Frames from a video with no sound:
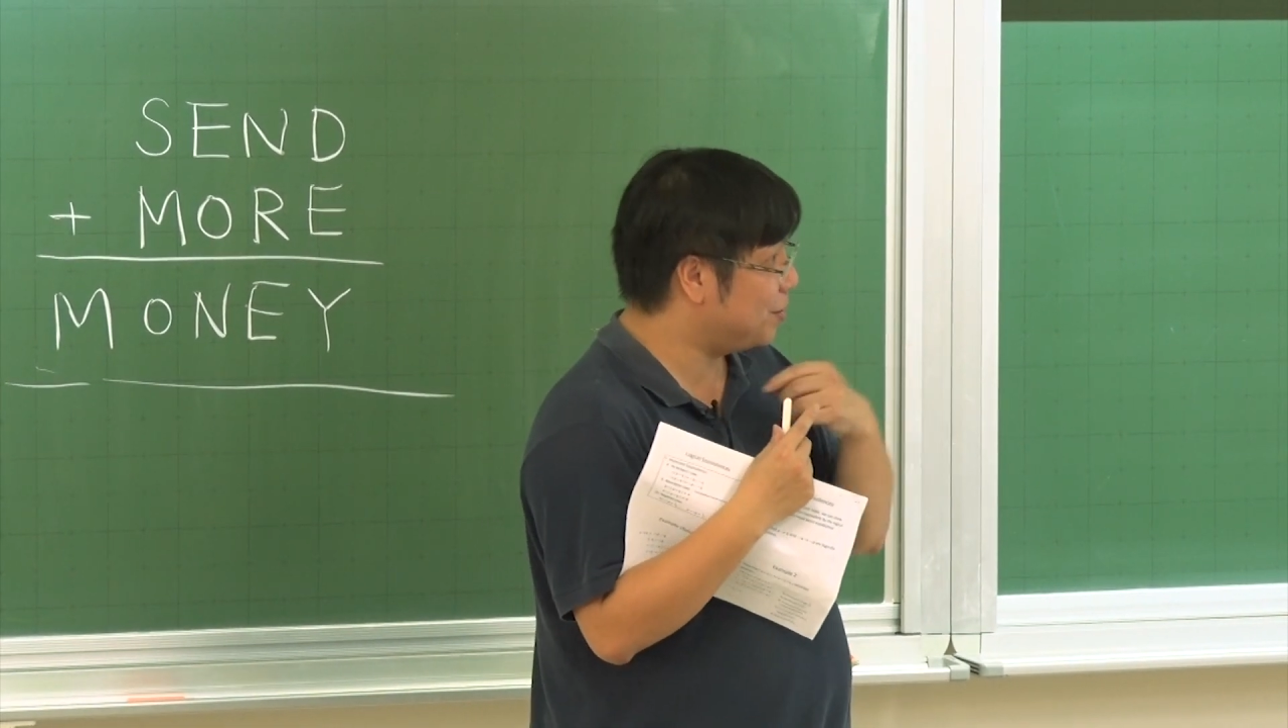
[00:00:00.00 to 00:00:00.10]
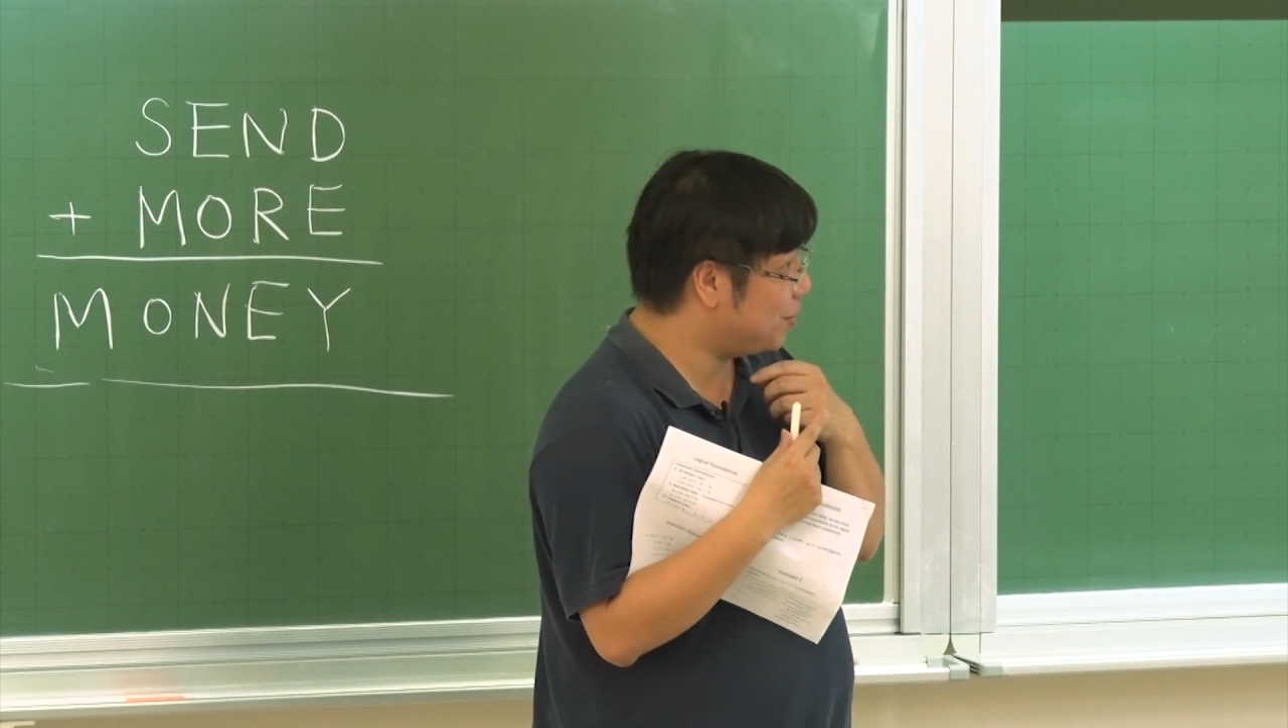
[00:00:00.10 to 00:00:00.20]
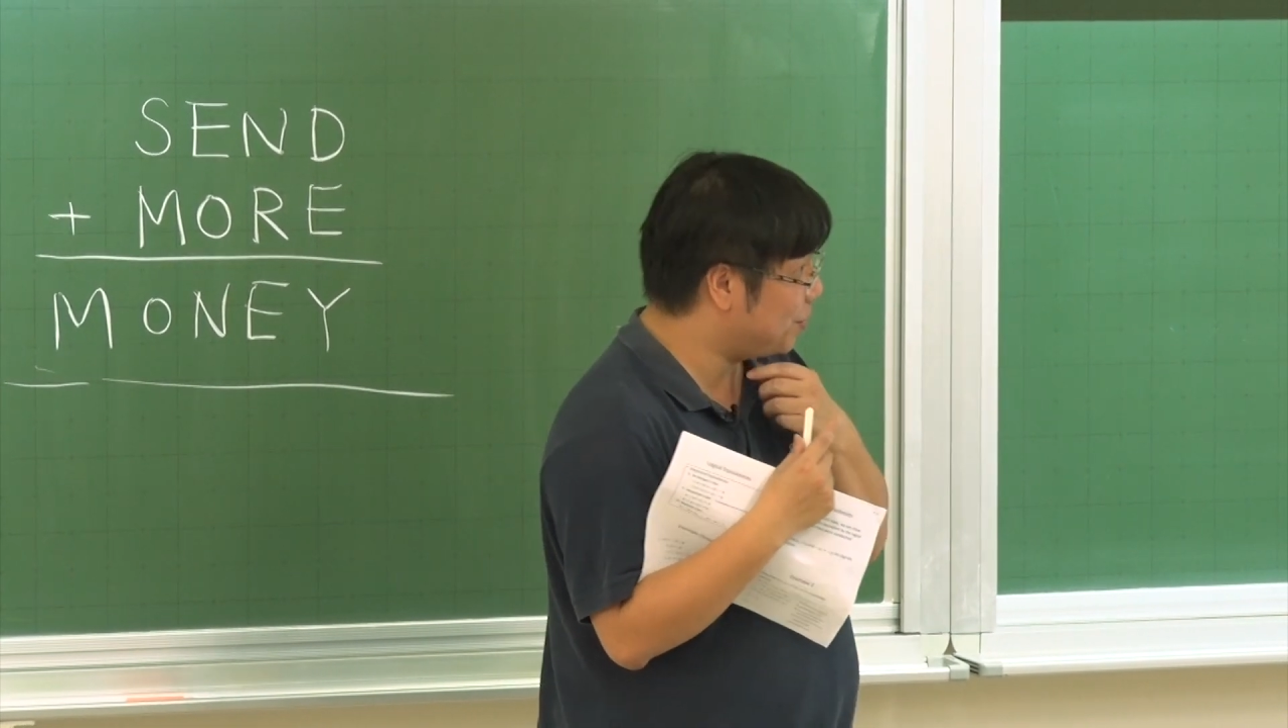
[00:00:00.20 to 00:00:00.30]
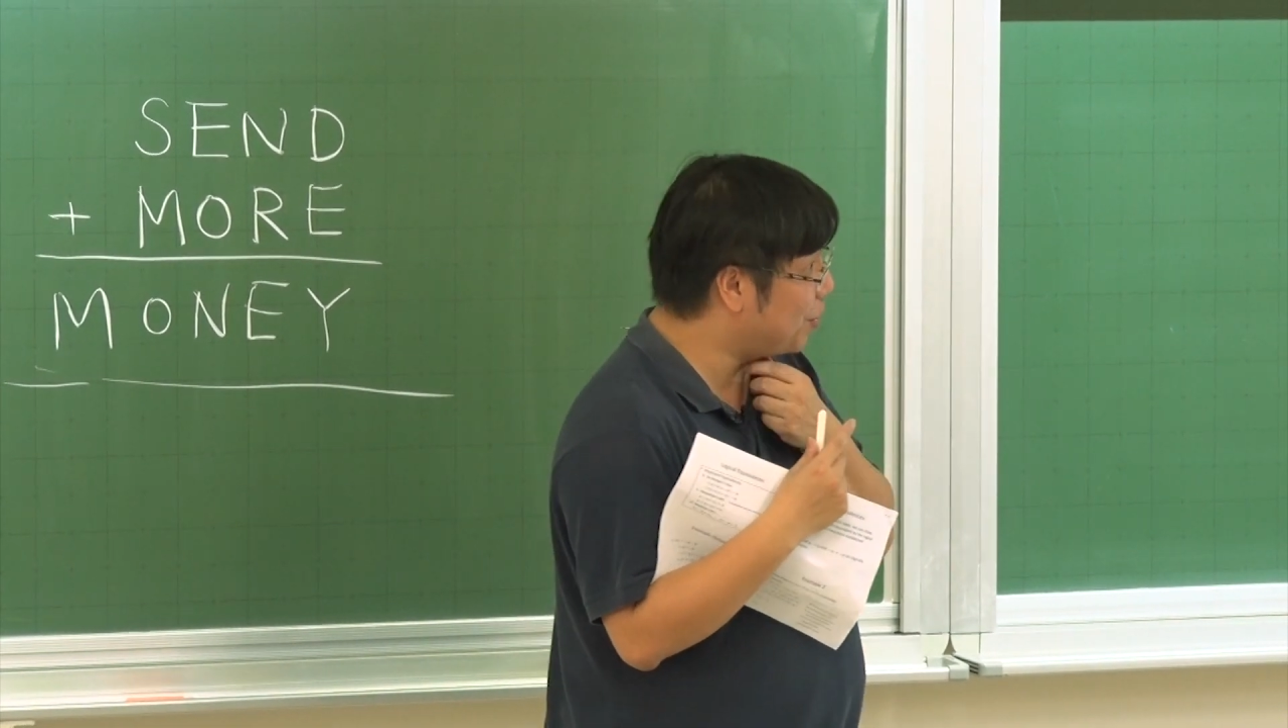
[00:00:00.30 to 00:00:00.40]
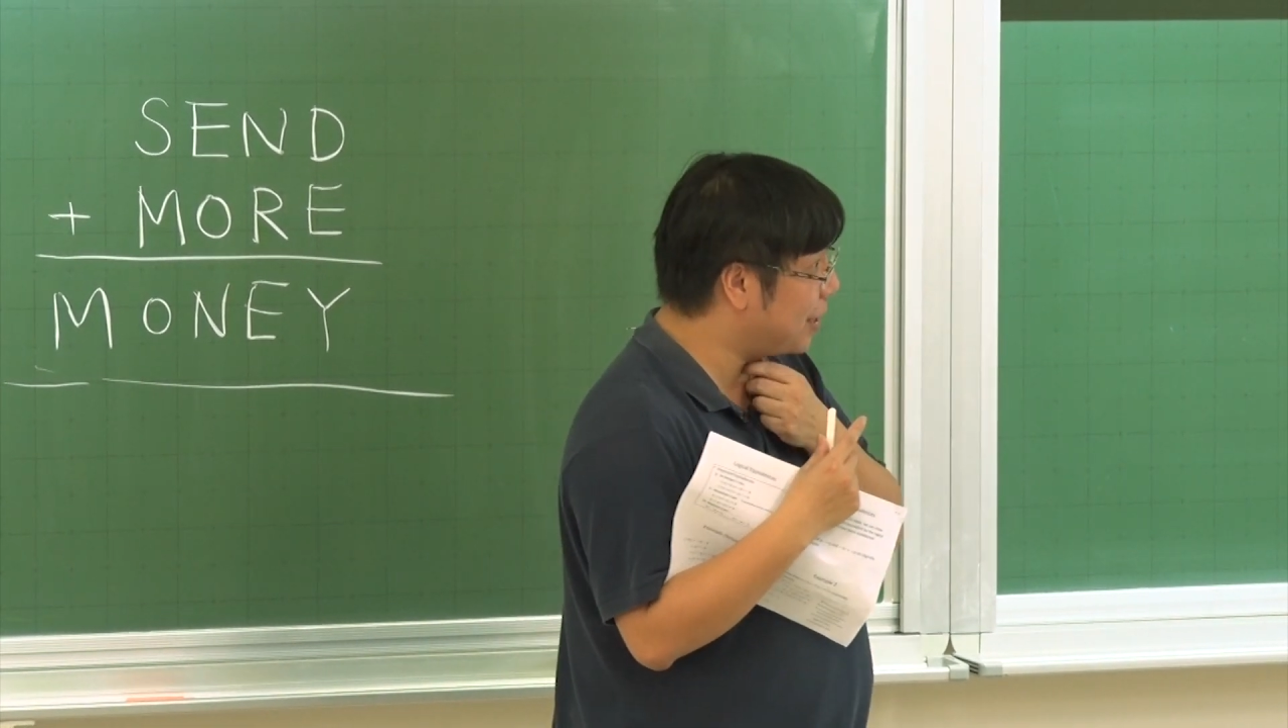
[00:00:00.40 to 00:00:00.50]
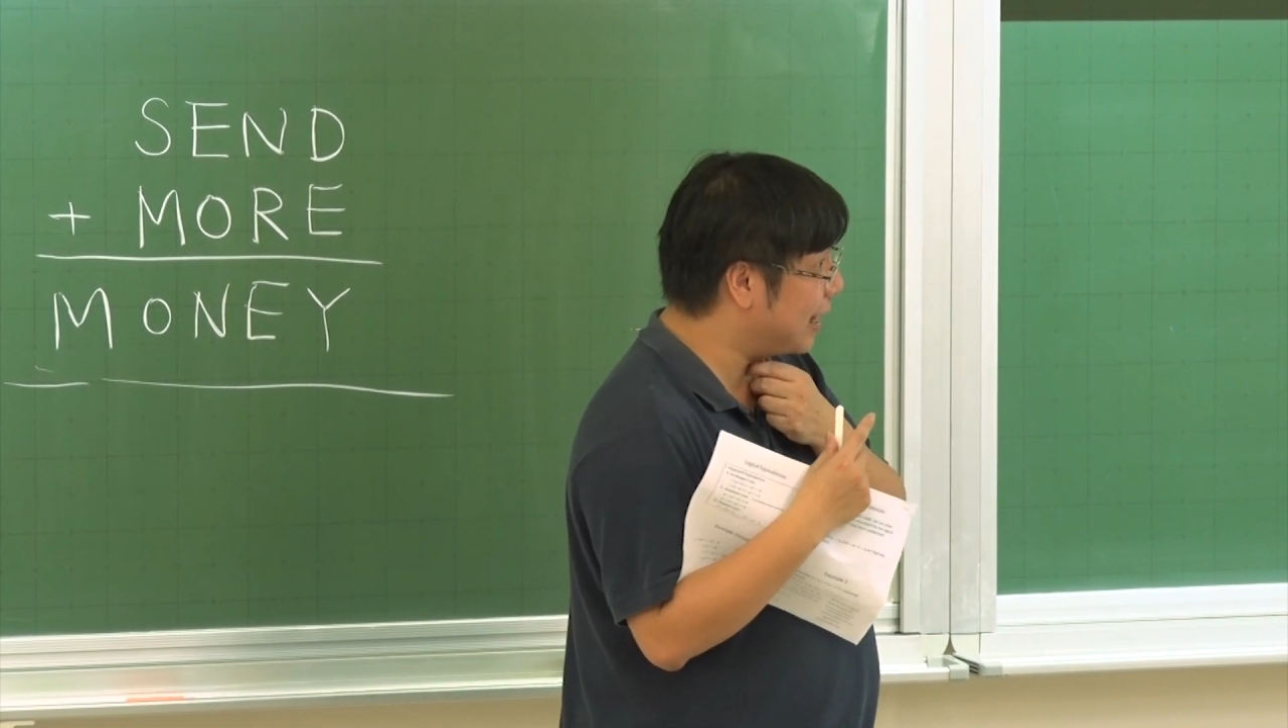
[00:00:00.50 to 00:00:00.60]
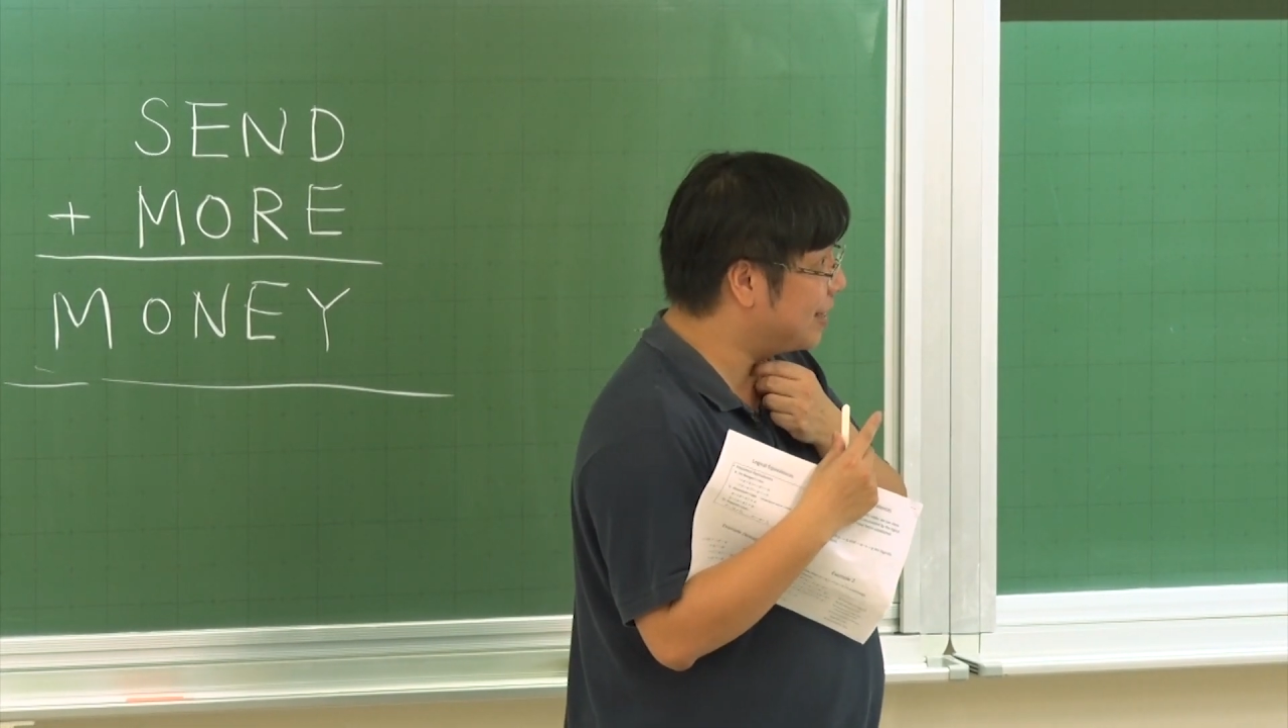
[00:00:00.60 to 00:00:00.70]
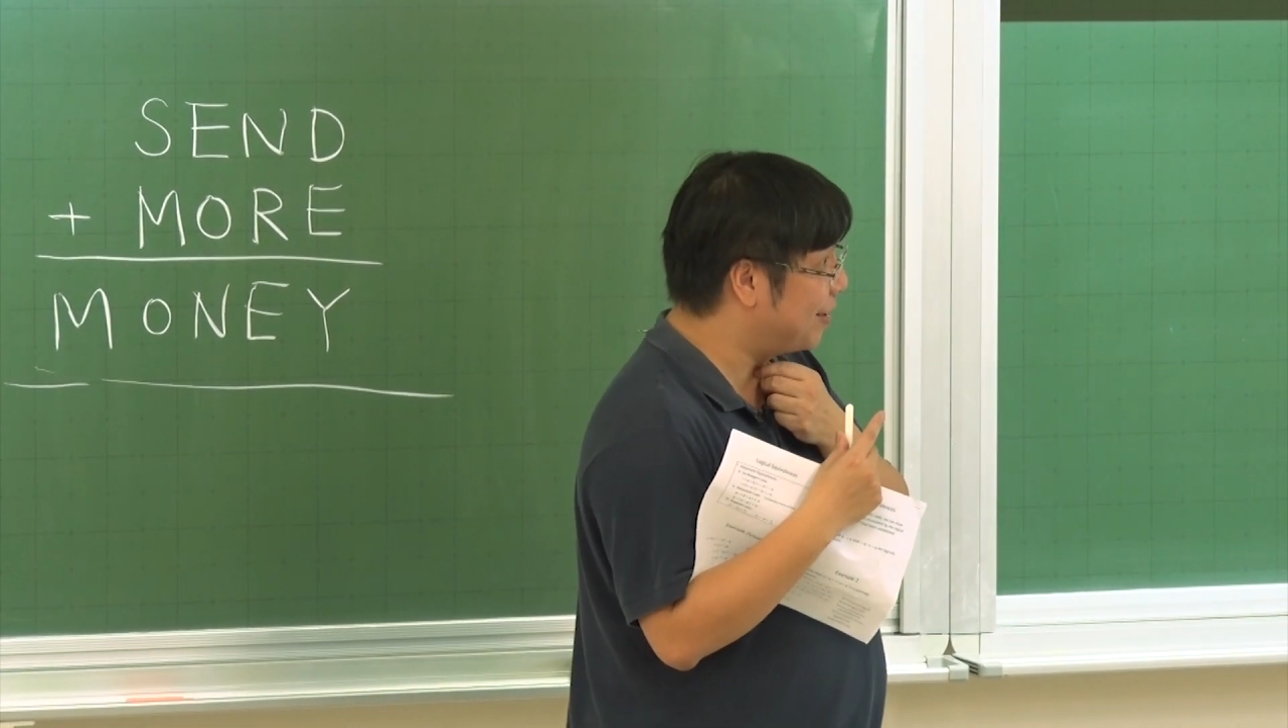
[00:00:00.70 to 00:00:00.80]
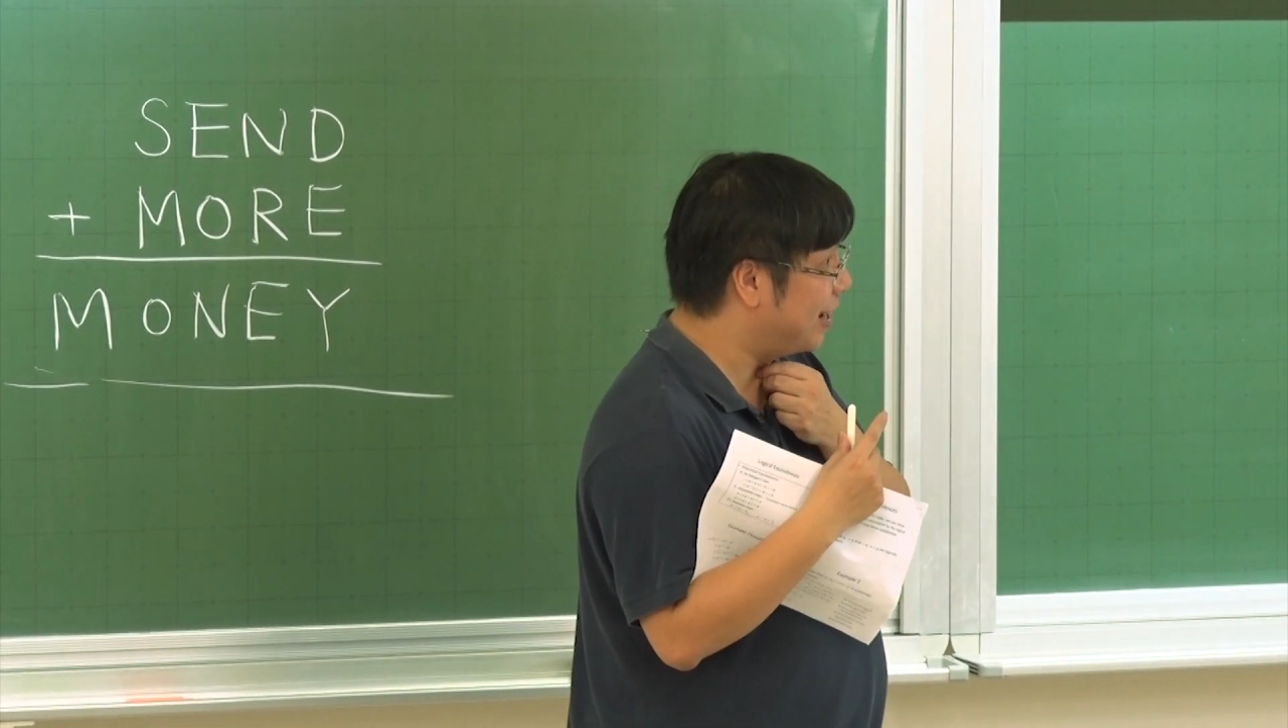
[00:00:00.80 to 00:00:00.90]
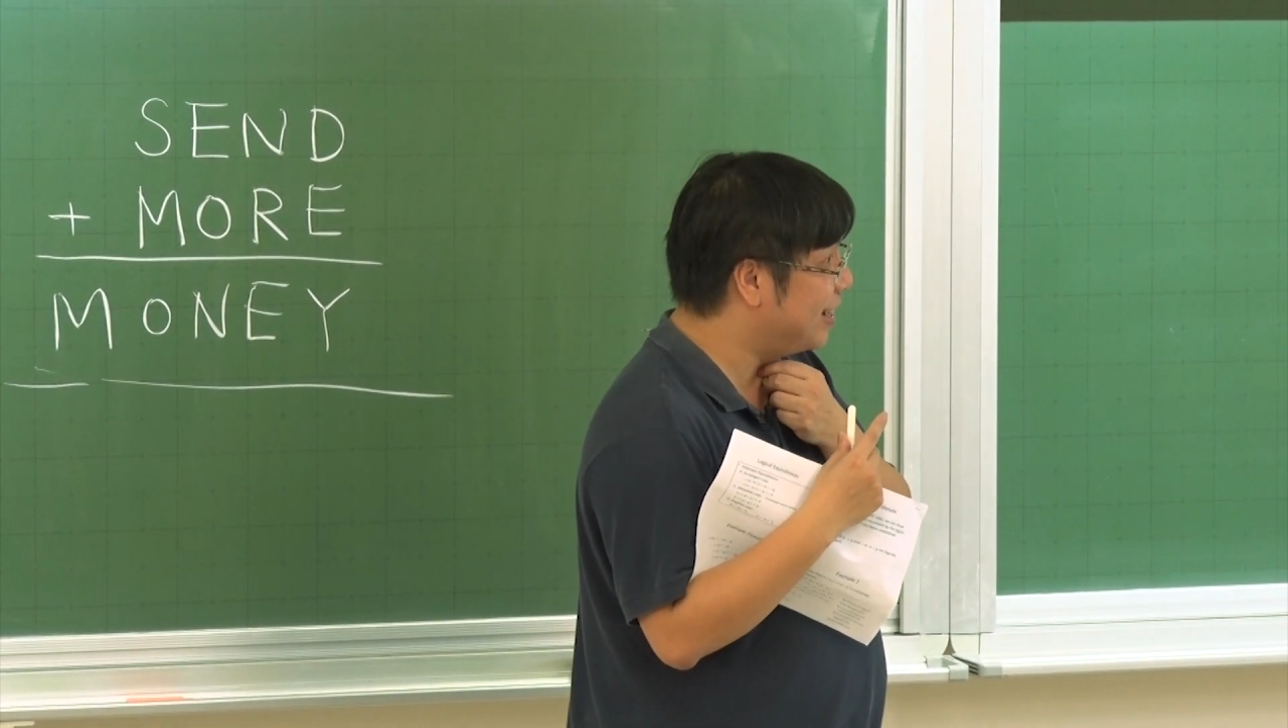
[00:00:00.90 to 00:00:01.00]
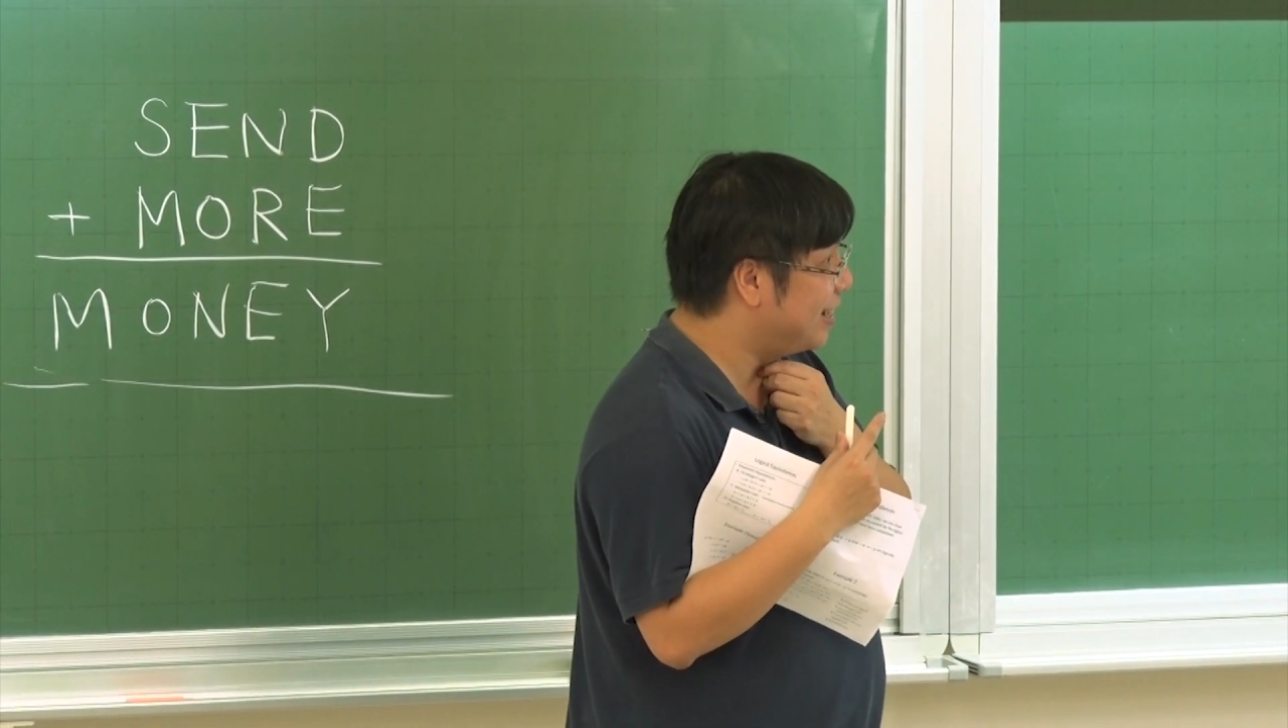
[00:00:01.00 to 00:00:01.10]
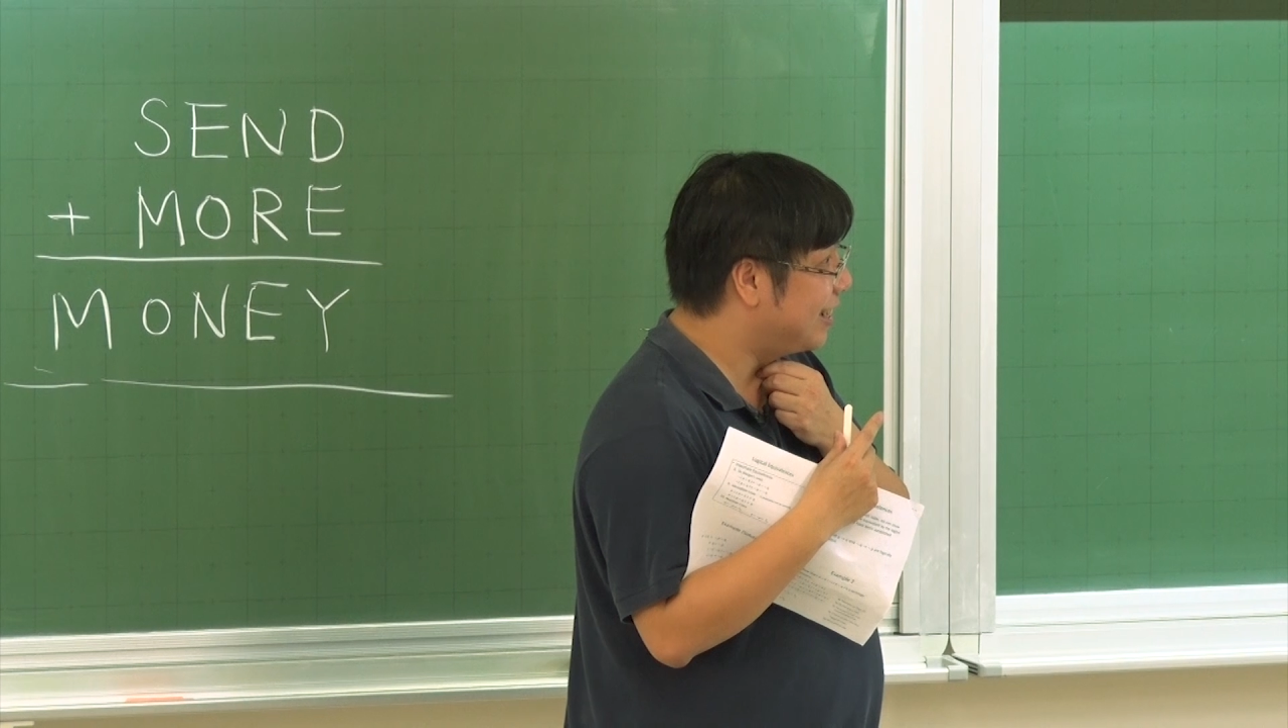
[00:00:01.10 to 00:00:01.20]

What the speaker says: you know the answer, right?